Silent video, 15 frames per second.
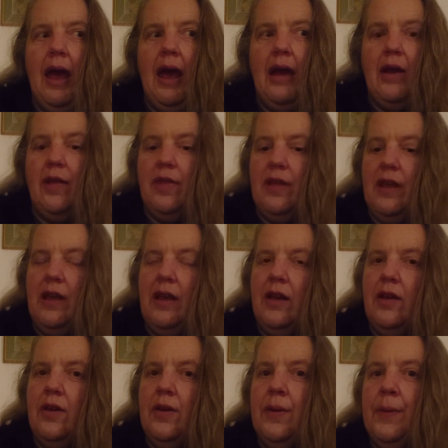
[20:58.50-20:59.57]
And I
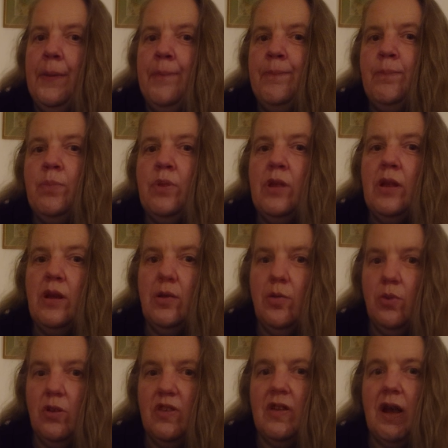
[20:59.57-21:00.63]
think
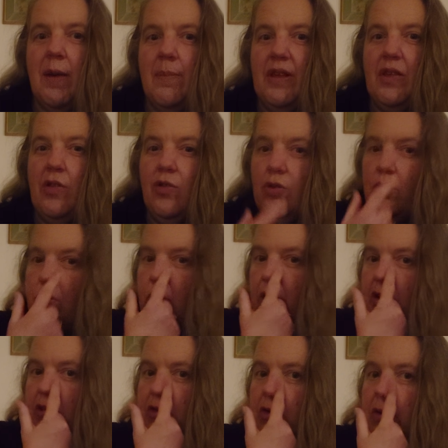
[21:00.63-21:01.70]
what's coming through
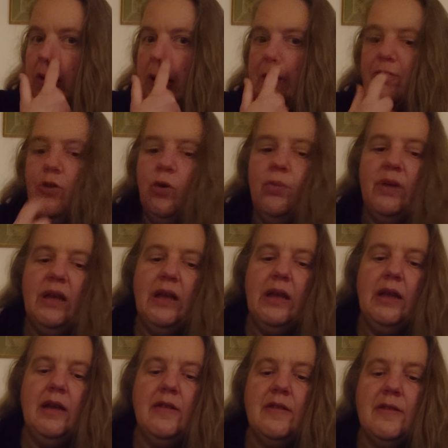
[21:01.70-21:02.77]
quite strongly for me
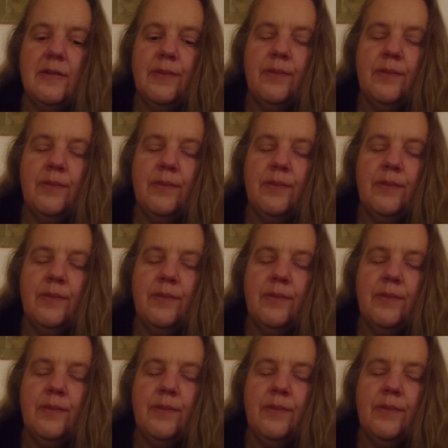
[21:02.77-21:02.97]
in this,